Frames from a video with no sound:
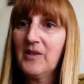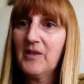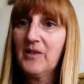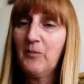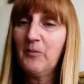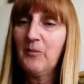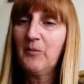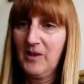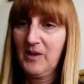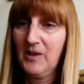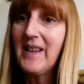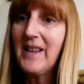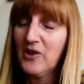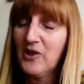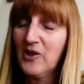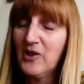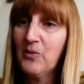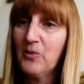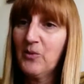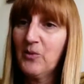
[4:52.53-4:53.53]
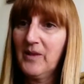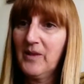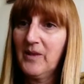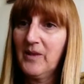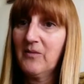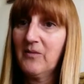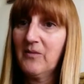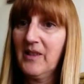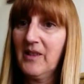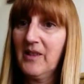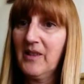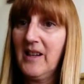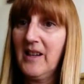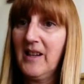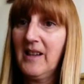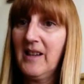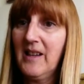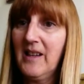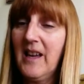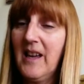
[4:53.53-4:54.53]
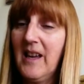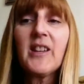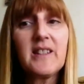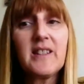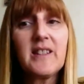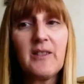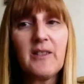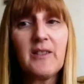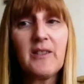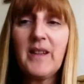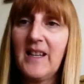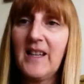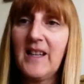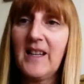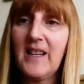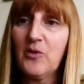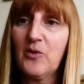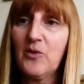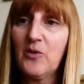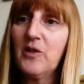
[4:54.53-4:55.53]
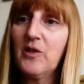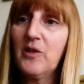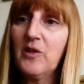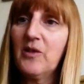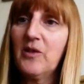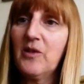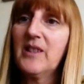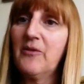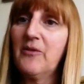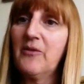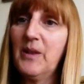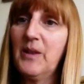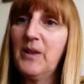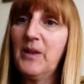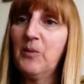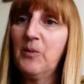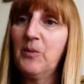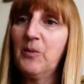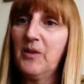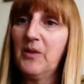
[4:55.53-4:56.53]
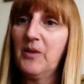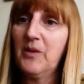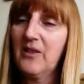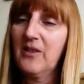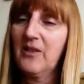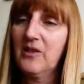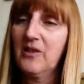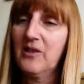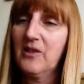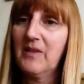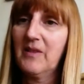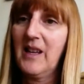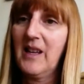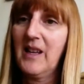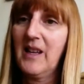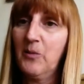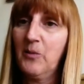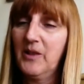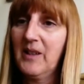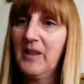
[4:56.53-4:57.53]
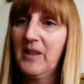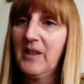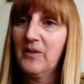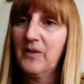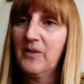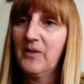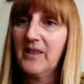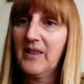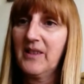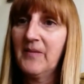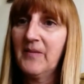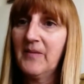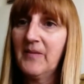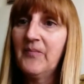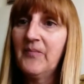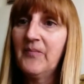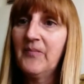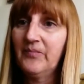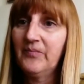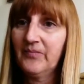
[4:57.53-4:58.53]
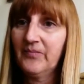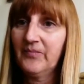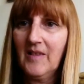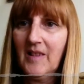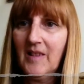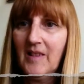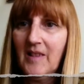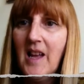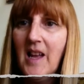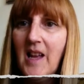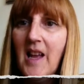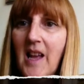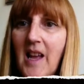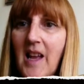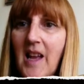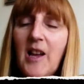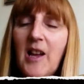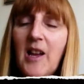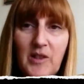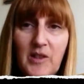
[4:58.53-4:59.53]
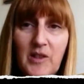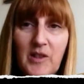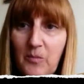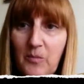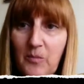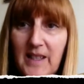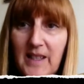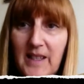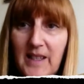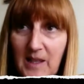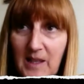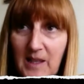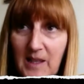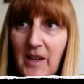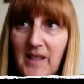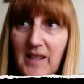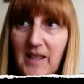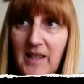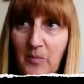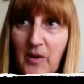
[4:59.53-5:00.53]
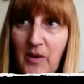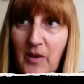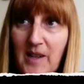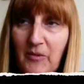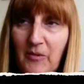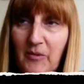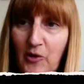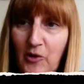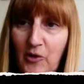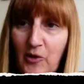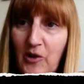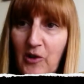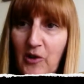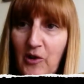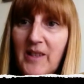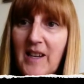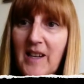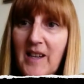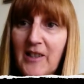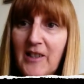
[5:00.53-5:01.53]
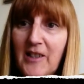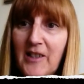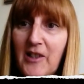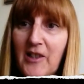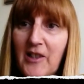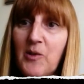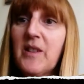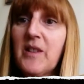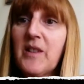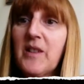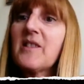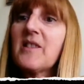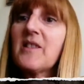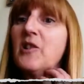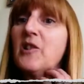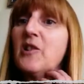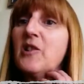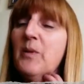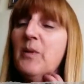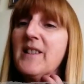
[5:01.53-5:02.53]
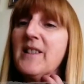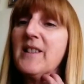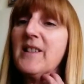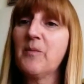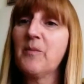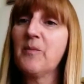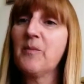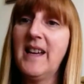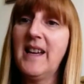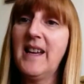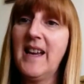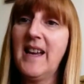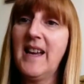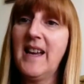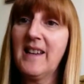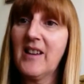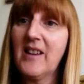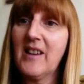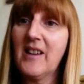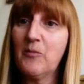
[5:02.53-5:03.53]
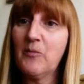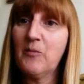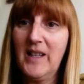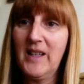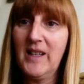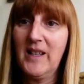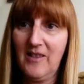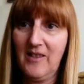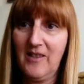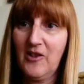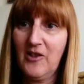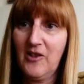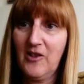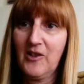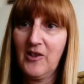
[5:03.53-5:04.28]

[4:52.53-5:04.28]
But it was manageable with that. I think different medications work for different people, but they're good at helping you out with that. It was completely by surprise before I was diagnosed because the lump I had on my neck that I went to